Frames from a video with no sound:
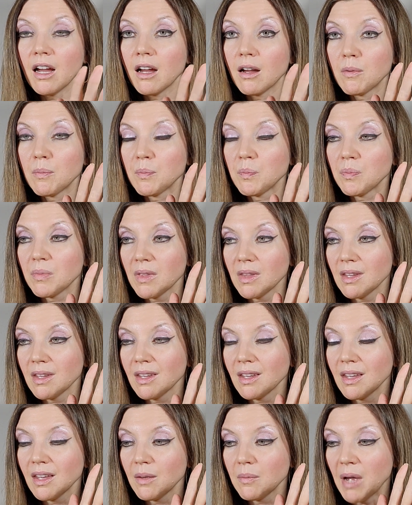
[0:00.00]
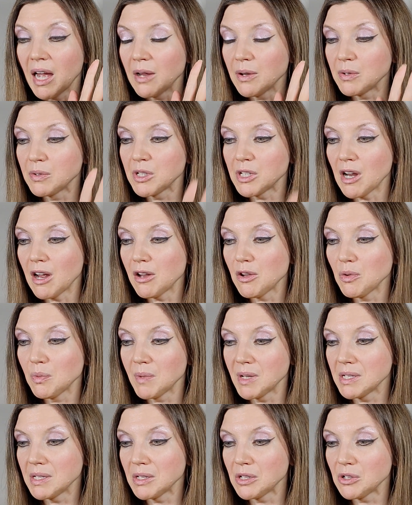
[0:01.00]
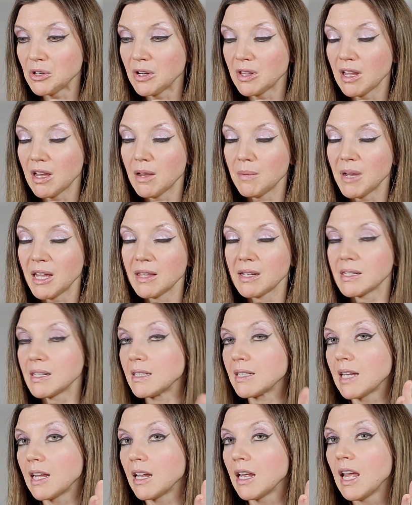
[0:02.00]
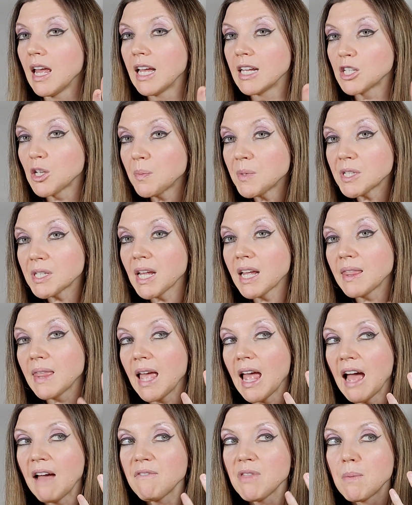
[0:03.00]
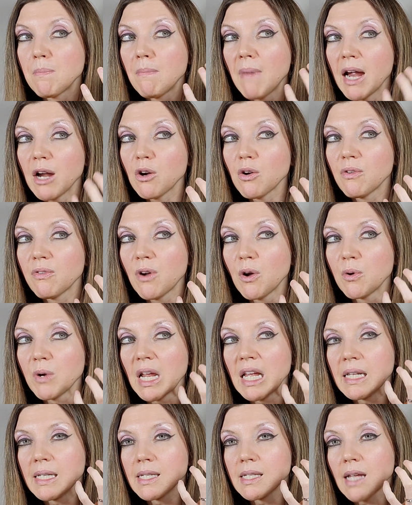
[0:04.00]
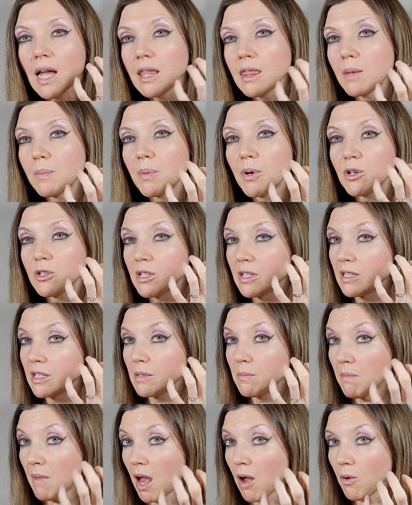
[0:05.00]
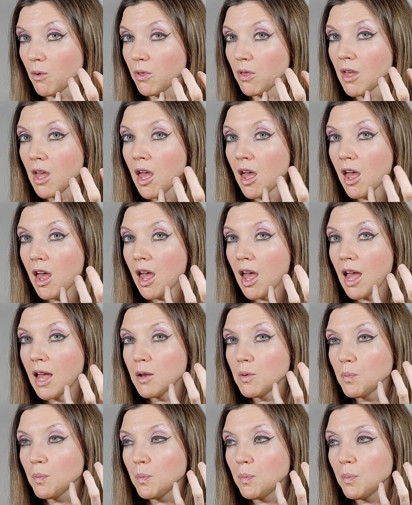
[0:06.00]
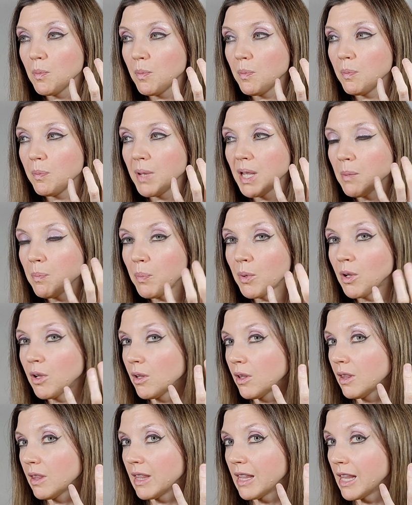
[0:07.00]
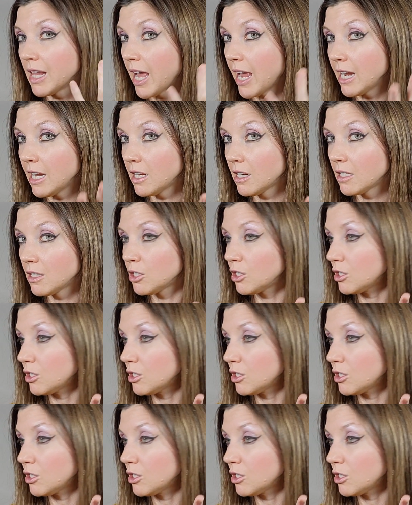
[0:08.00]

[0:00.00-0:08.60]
I was talking with my sister-in-law about this. It's like, it's almost like they have the microphone inside the person's mouth. And people like